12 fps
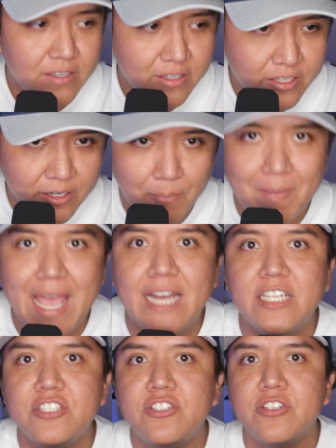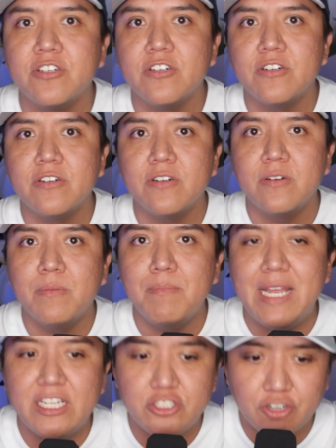manage your
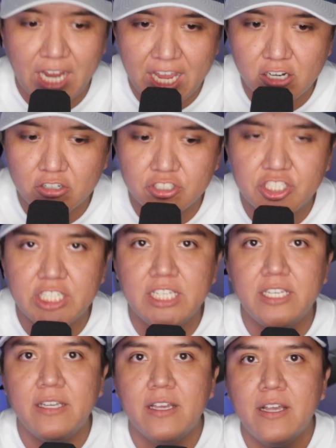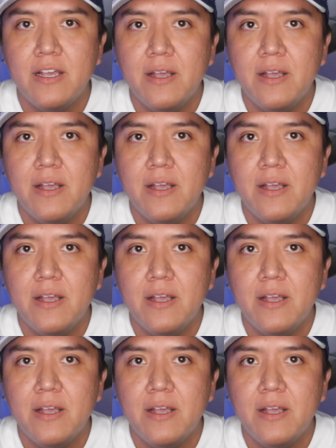energy,